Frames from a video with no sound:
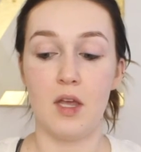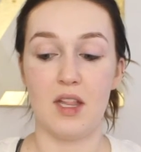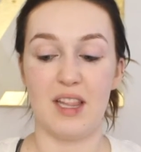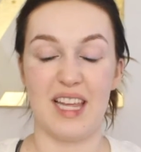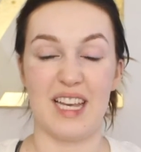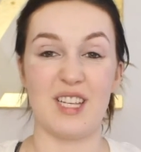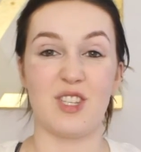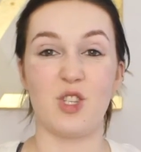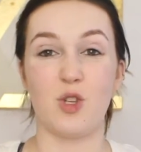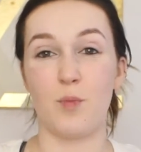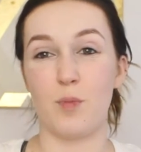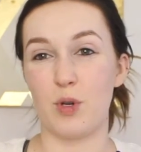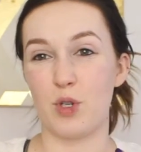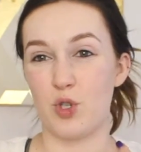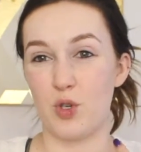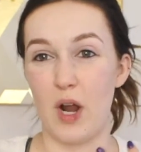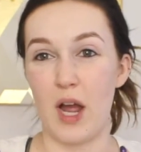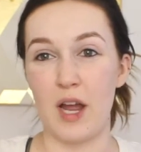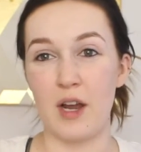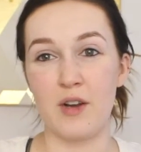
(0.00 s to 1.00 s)
like super
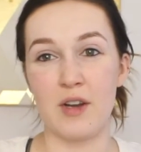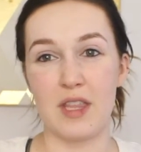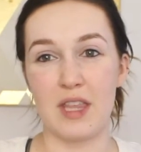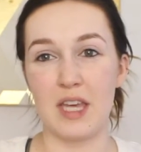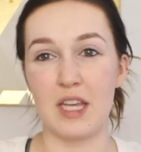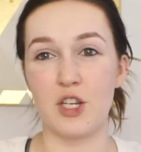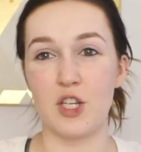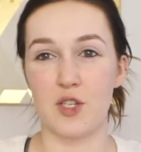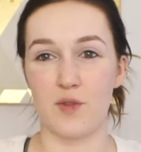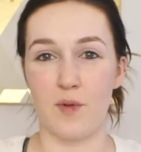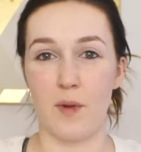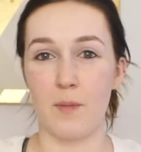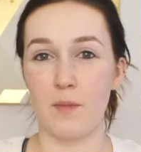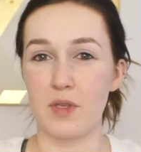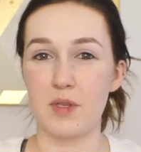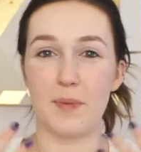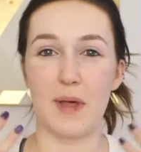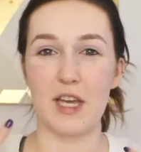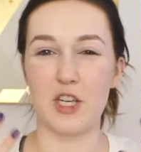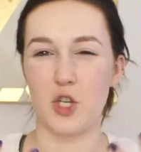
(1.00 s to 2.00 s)
dry or anything just from
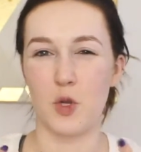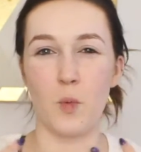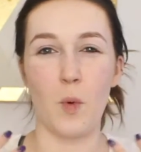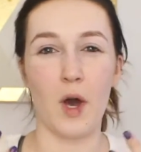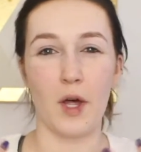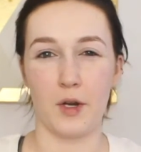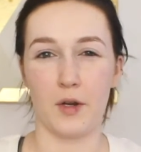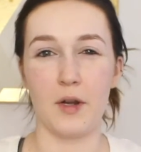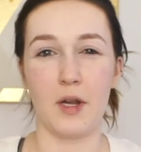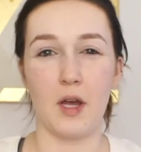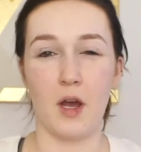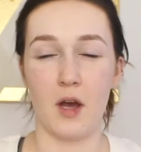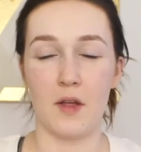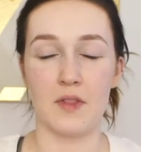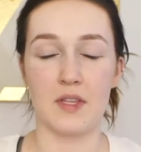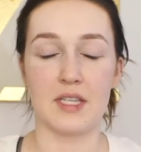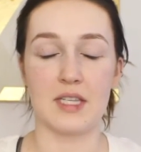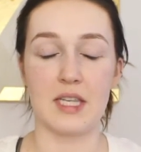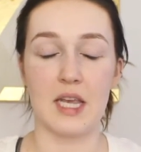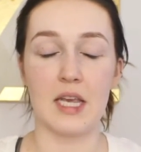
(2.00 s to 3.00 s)
splashing water
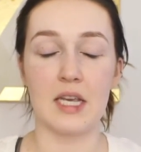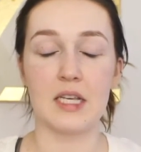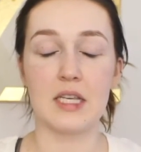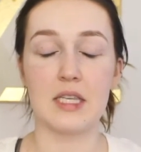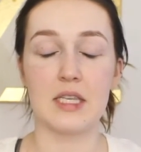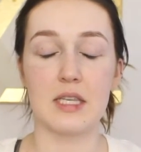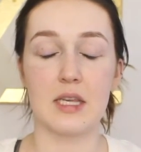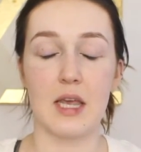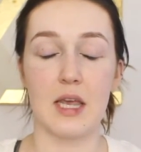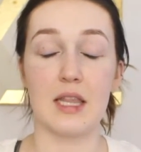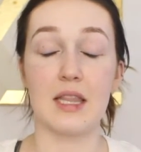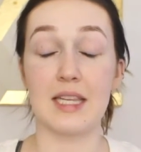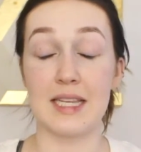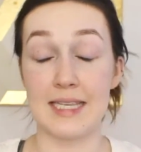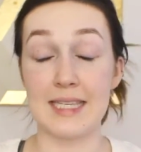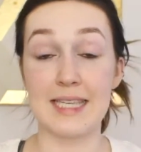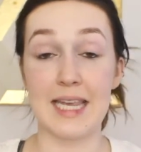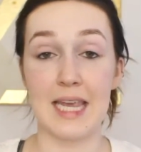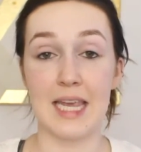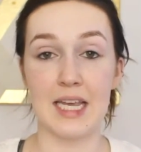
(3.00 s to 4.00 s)
on the sinks in the
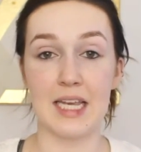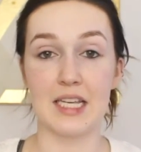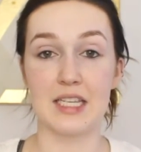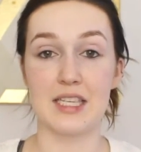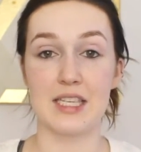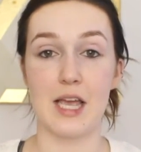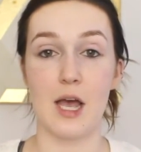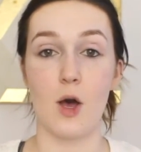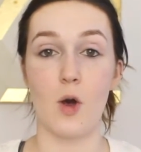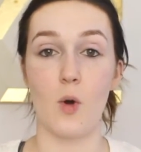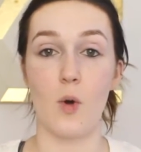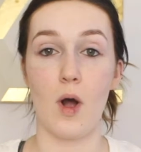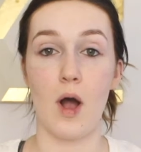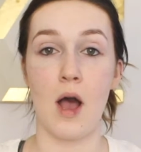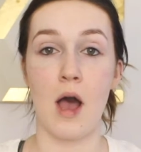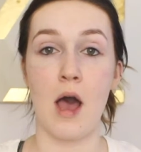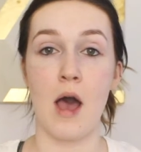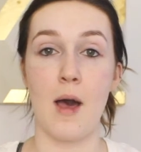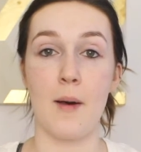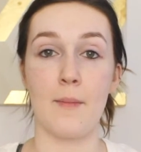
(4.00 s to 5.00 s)
sink. So
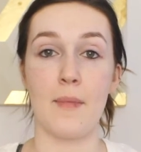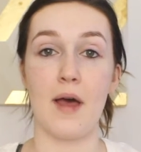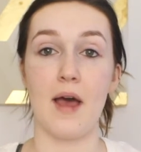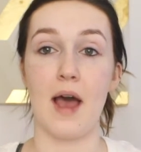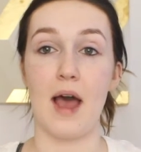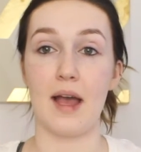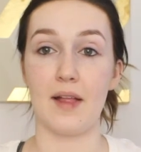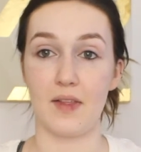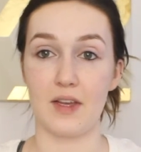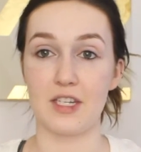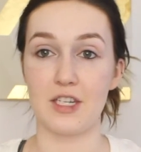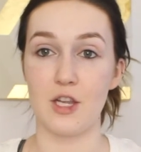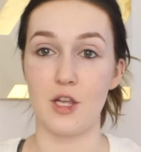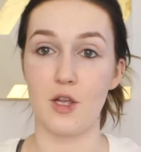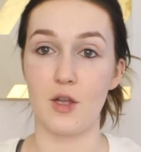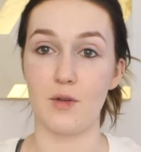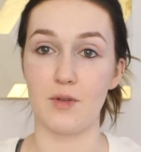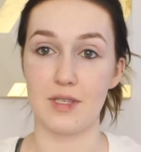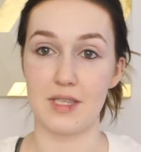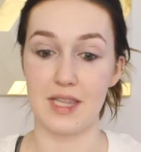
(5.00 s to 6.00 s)
I like to
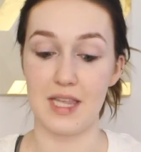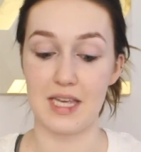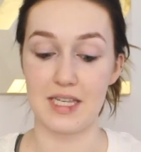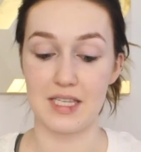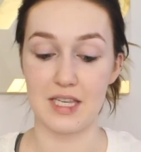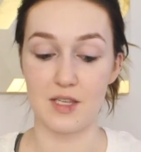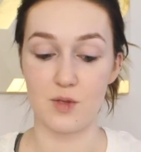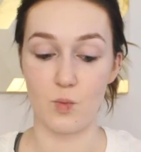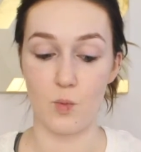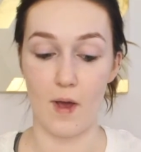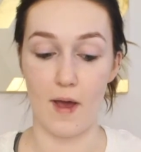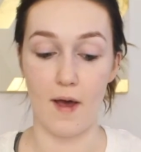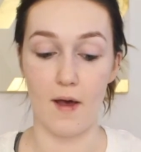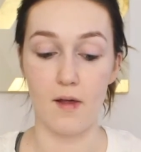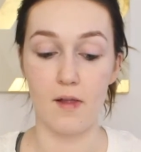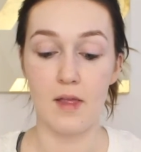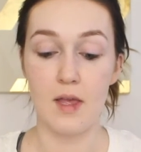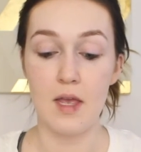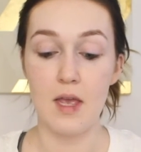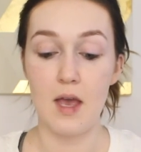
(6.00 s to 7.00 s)
use this as
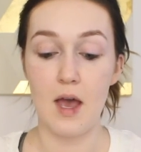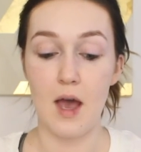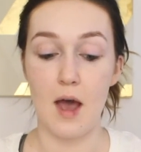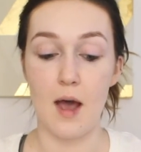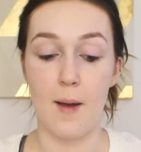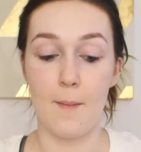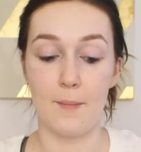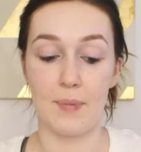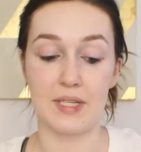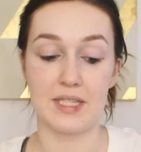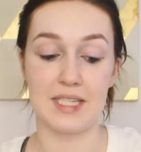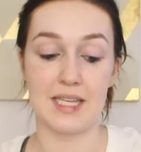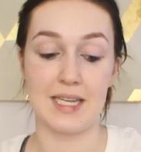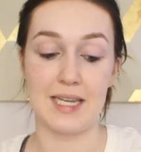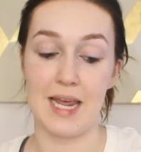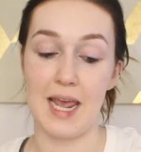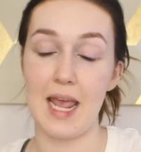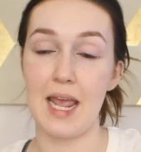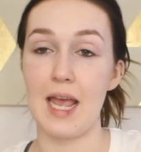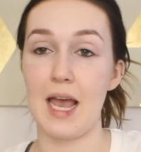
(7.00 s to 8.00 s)
well, but
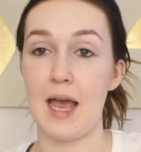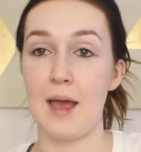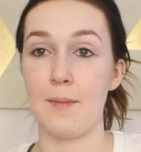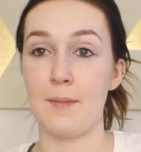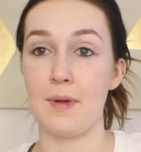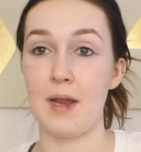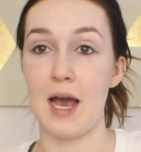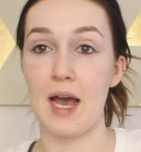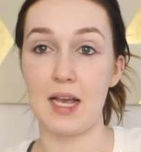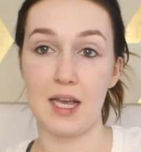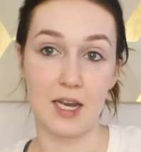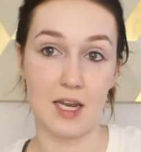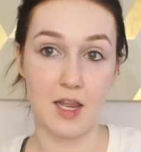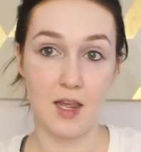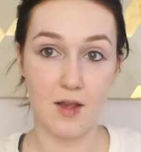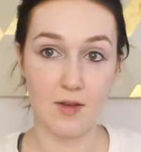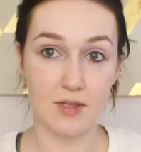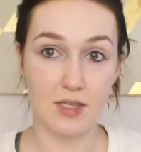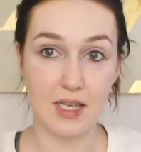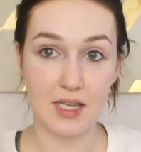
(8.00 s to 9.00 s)
today I'm not going
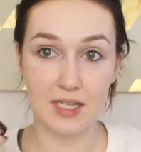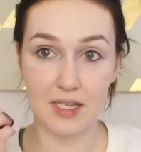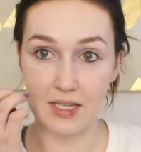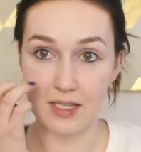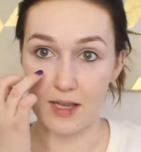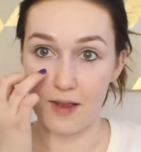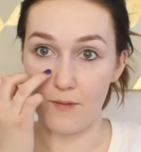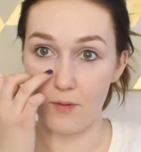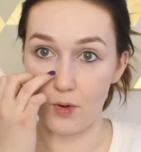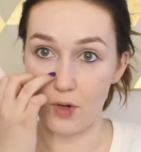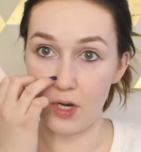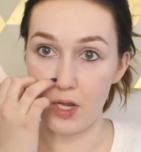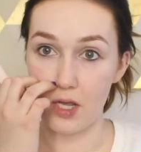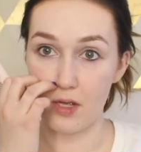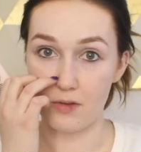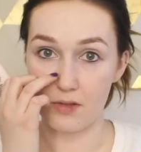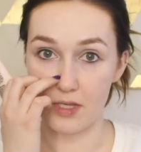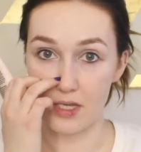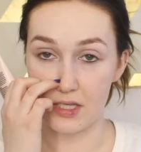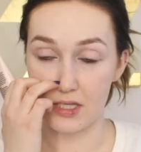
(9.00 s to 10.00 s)
to use this because I've already
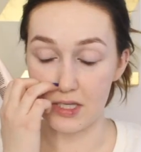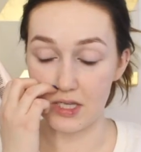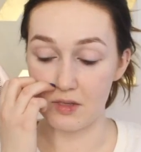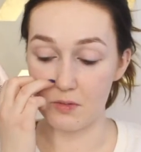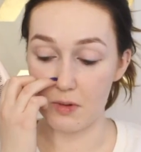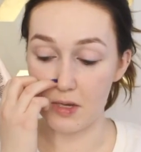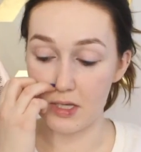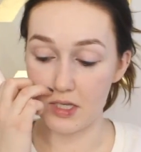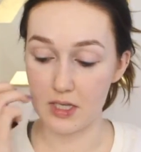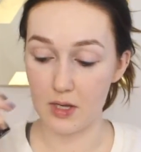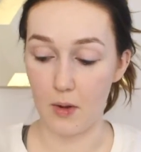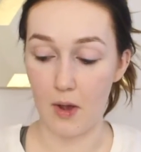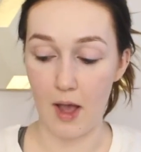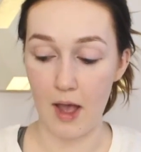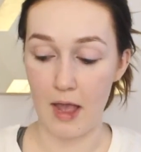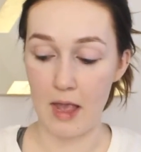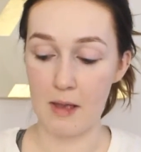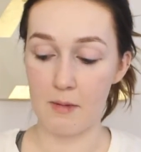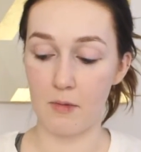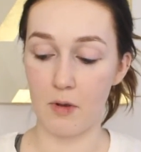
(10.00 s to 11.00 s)
used this week. So
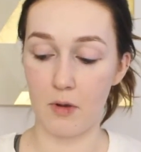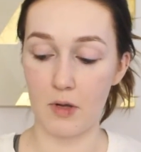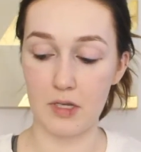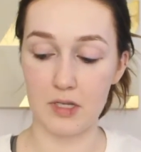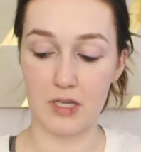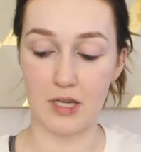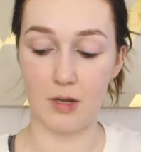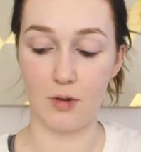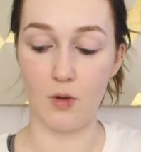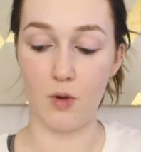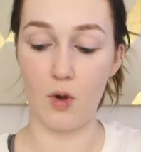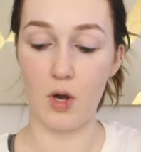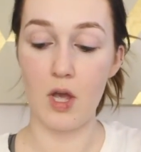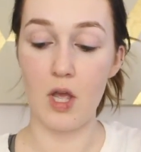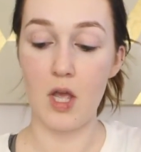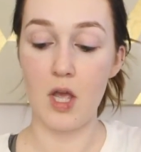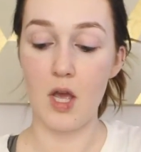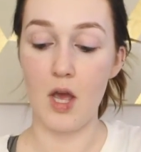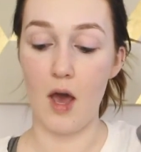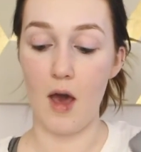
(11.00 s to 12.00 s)
I am going to
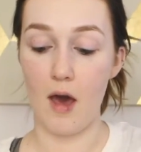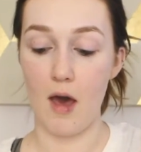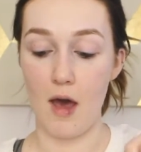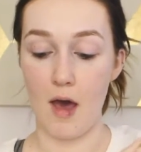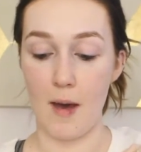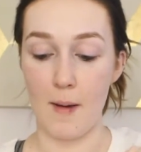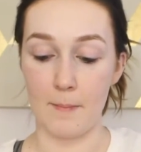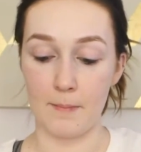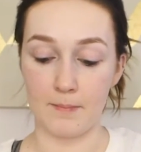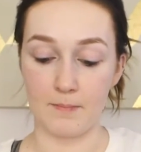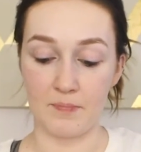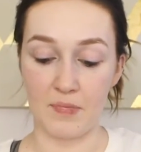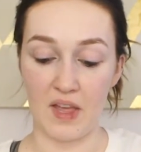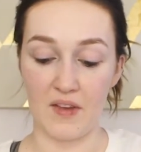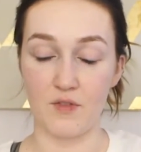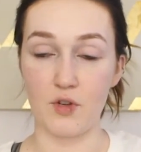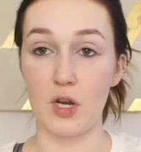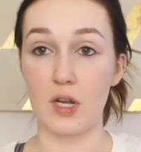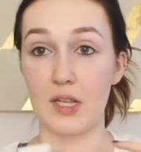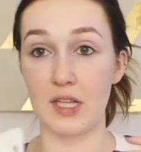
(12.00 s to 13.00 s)

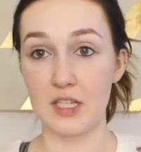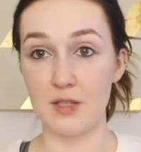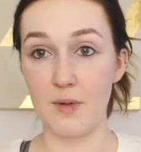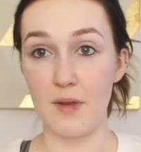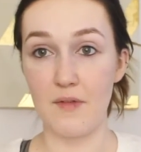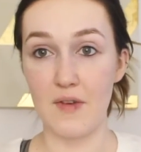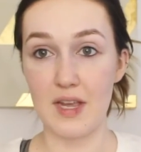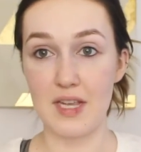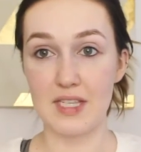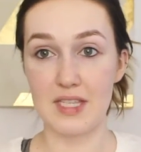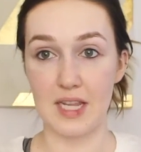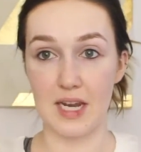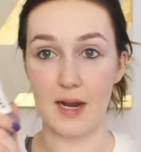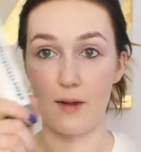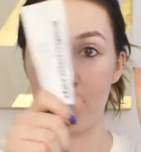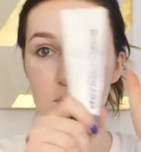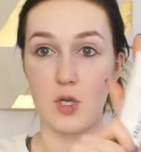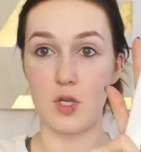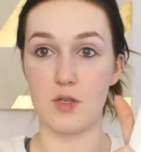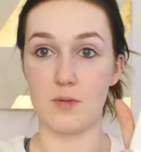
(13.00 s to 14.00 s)
after I cleanse my face, then
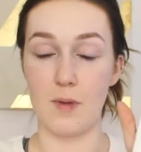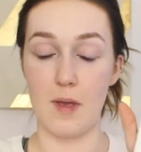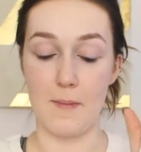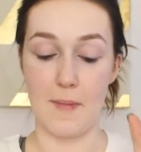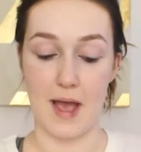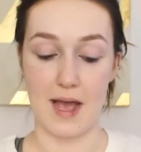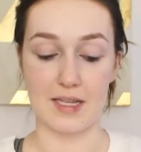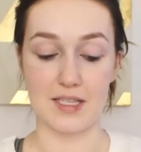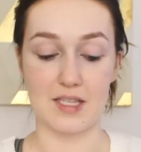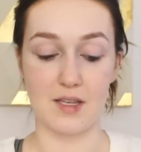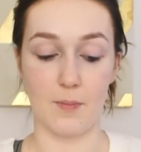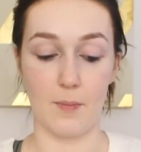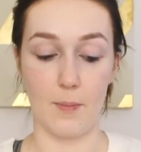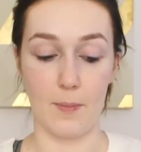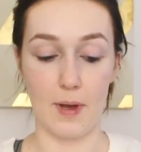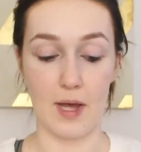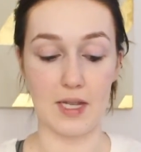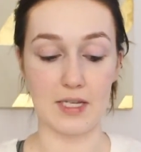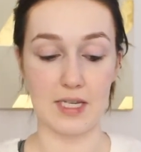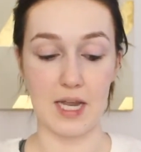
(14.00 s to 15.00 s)
I will use my mask,
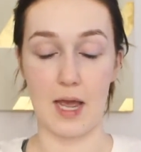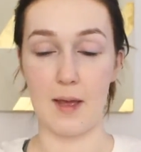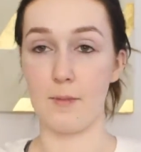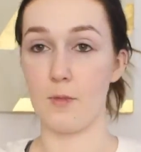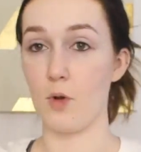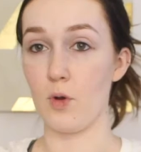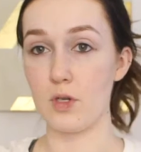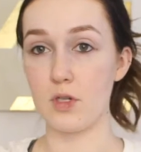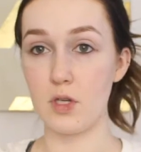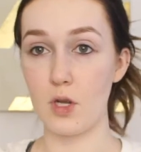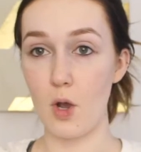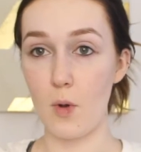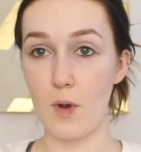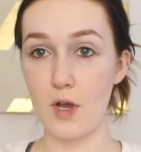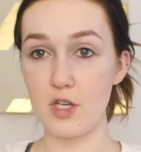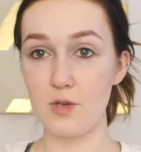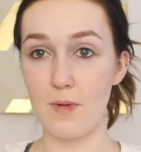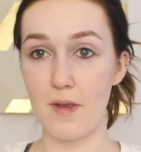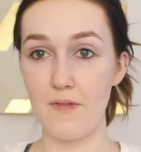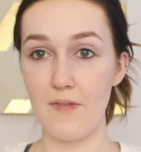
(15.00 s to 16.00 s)
but I'm going to go
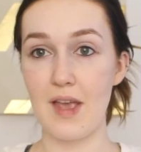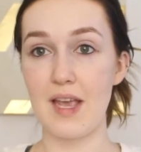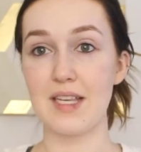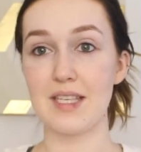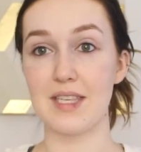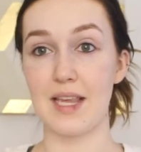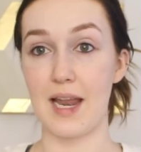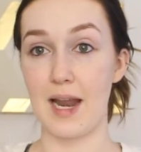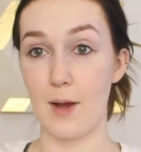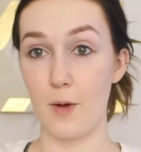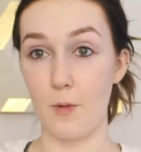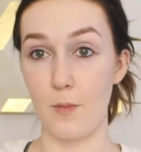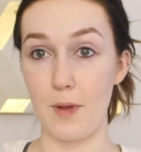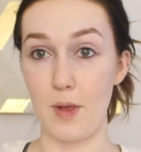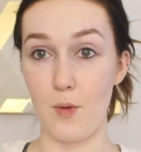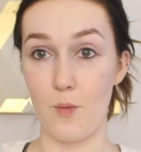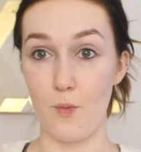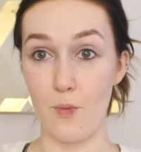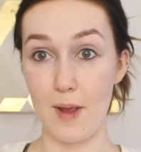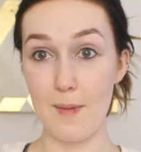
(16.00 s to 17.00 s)
wash my face and I will
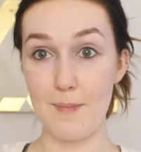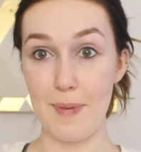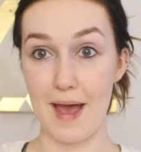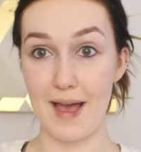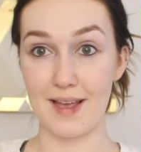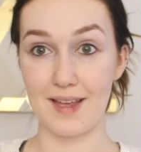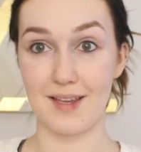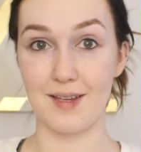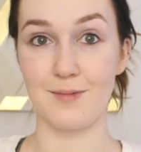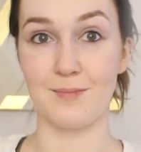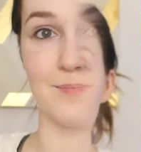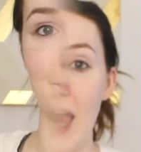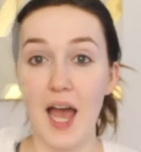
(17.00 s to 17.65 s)
be right back.